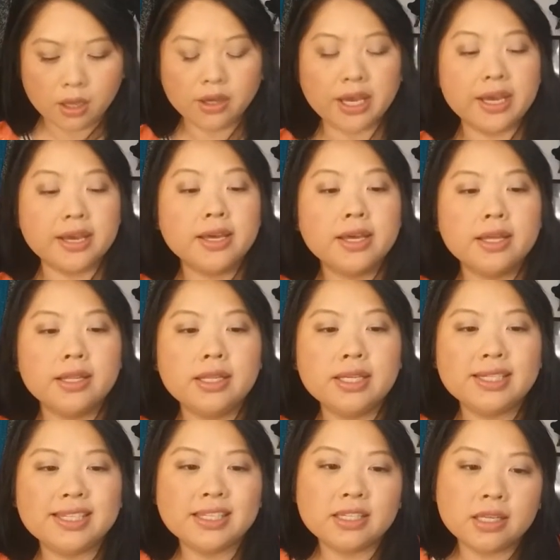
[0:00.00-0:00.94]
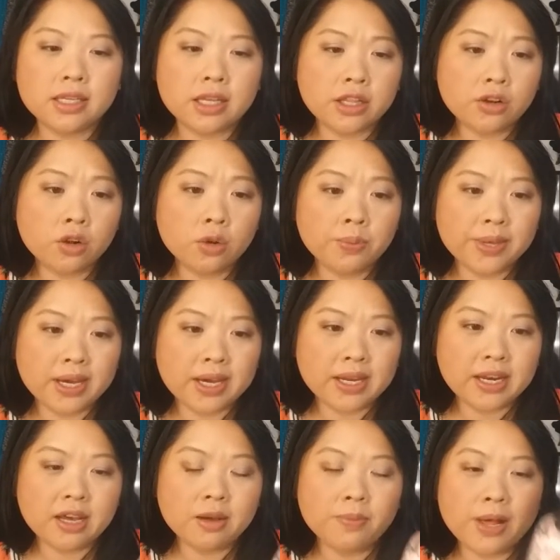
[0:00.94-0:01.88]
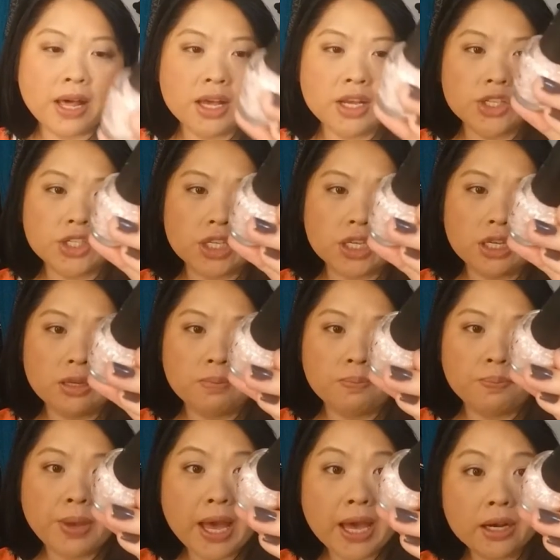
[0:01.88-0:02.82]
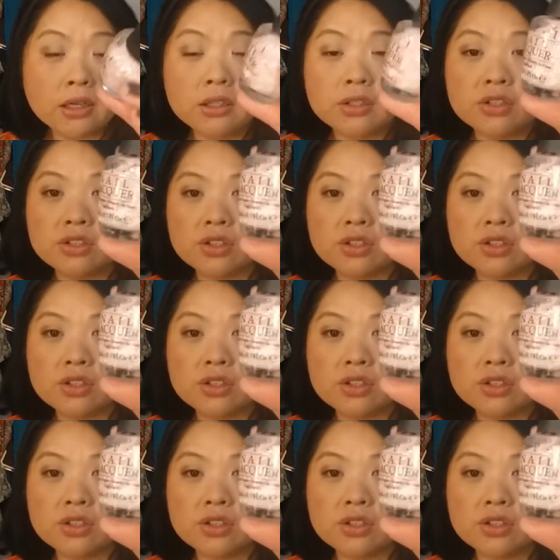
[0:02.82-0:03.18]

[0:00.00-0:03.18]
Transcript: Okay, this is another OPI nail polish in Petal